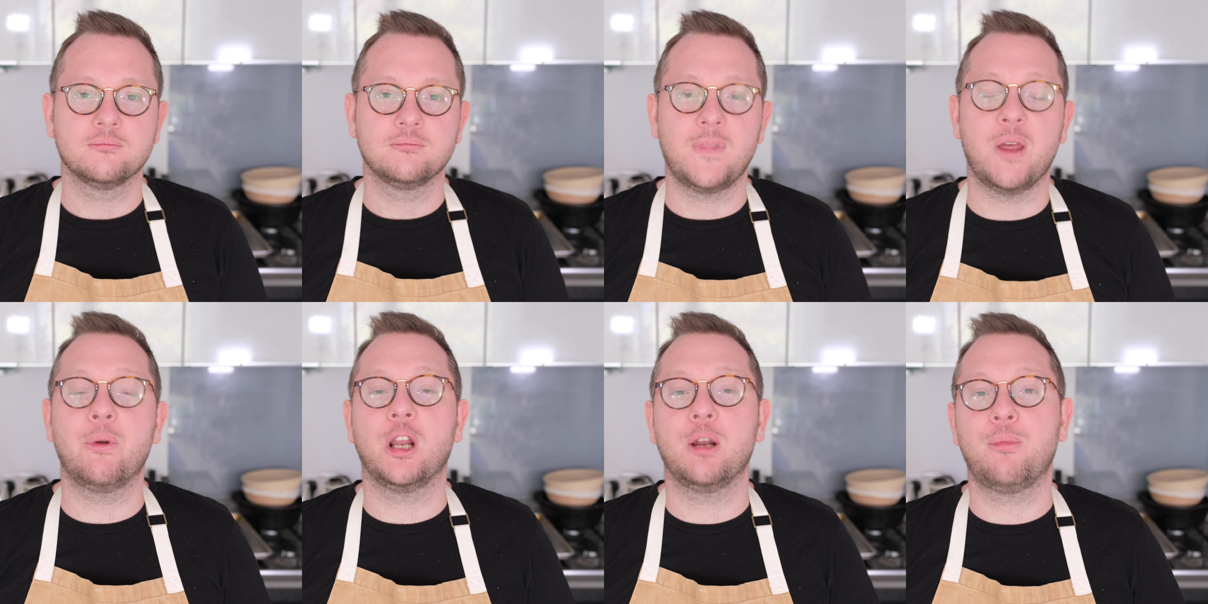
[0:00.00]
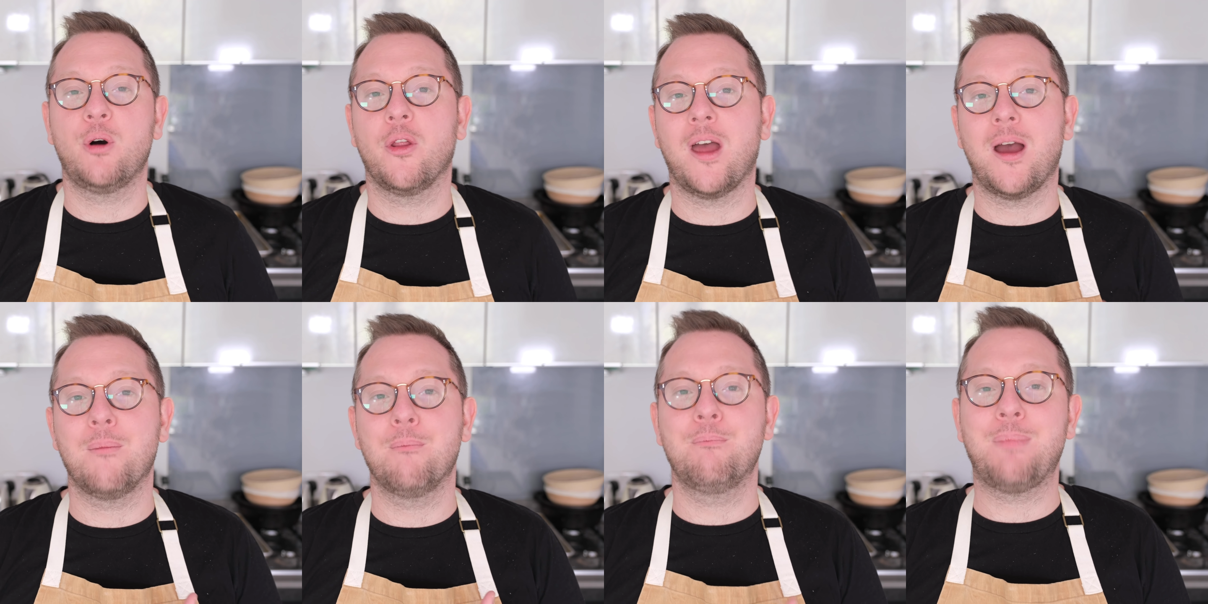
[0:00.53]
Then we're gonna pour
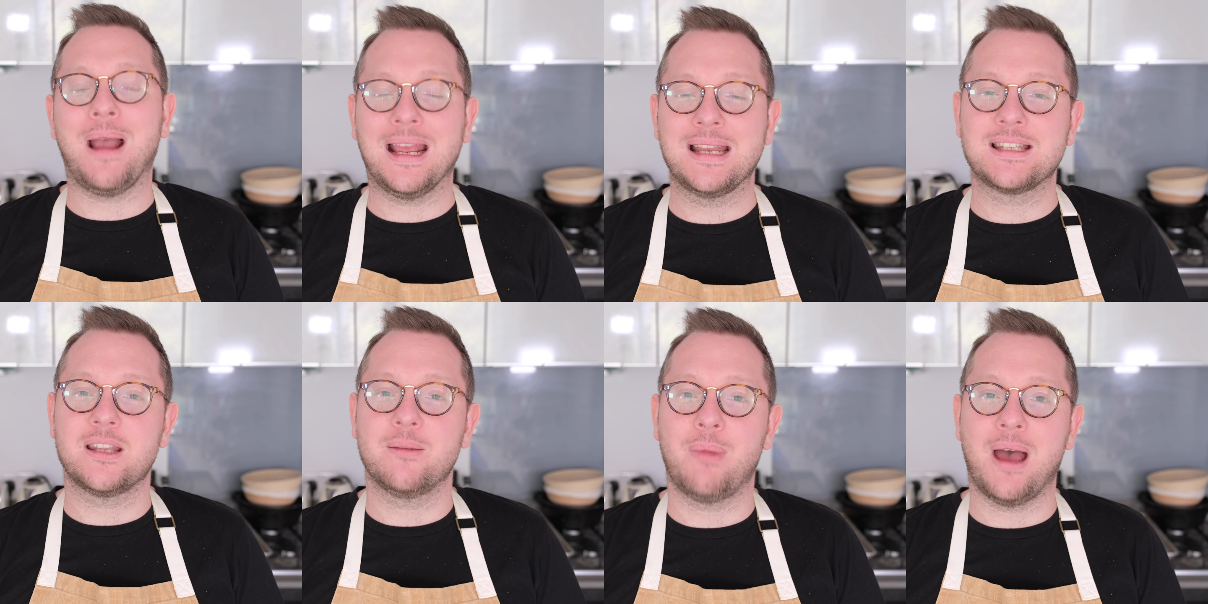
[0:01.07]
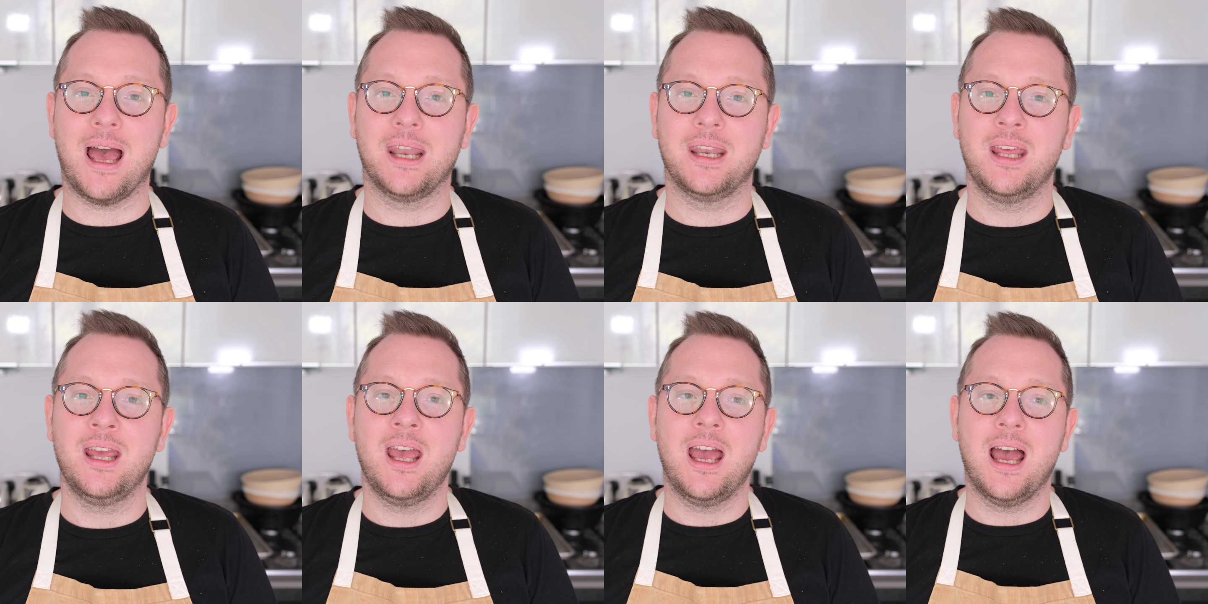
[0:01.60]
that back into the pan,
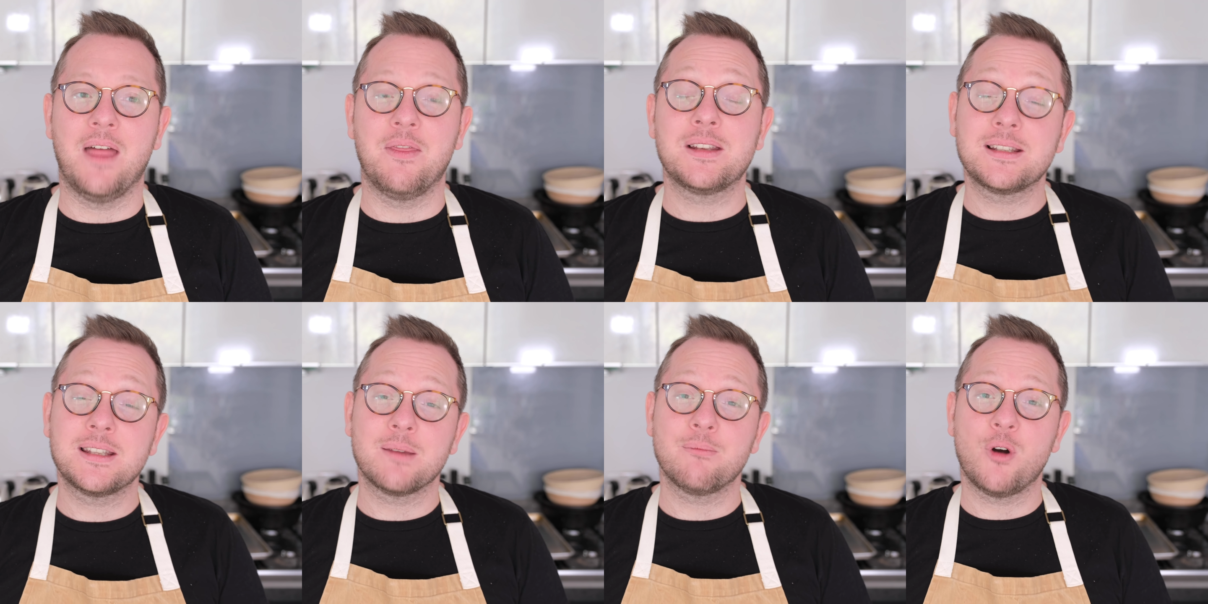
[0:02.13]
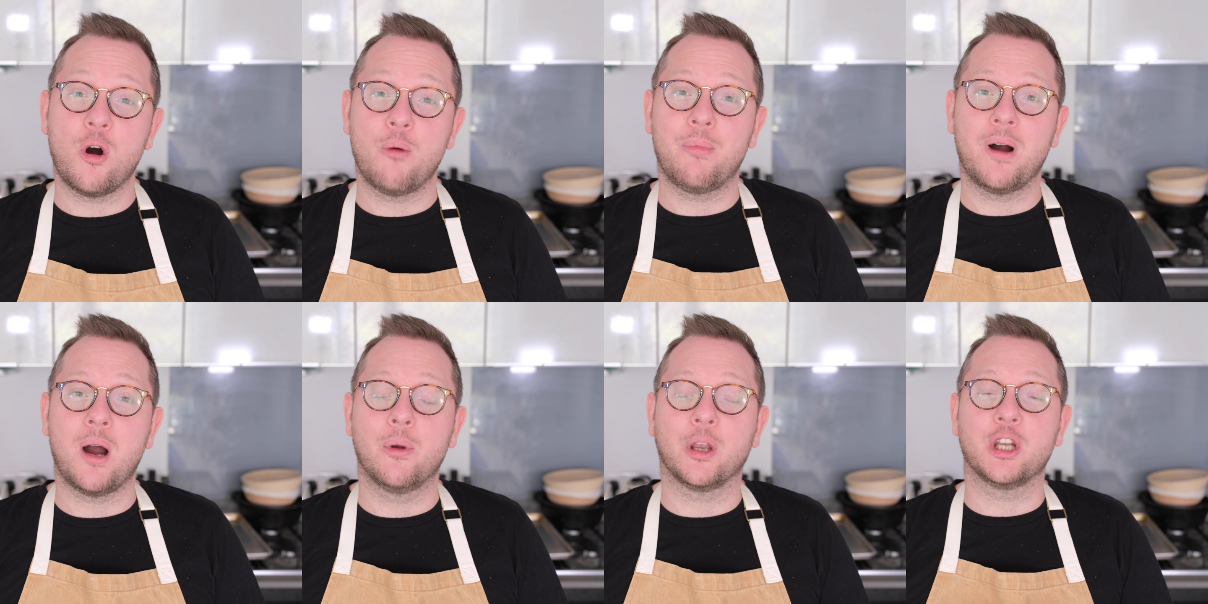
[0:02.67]
and this is the important
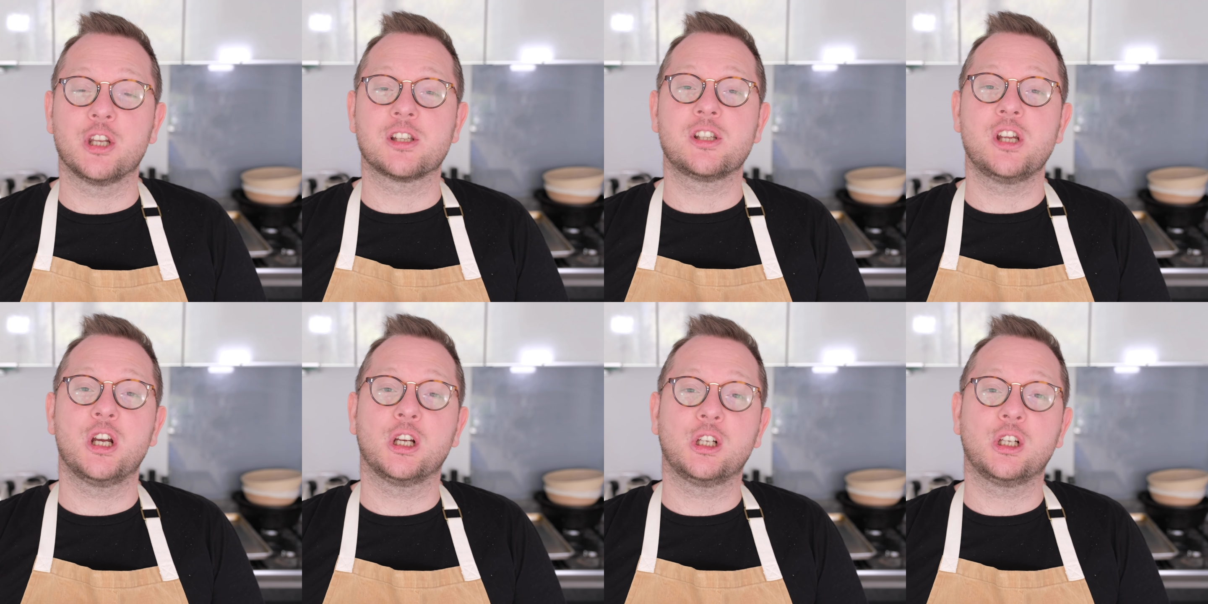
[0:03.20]
part. We're gonna stir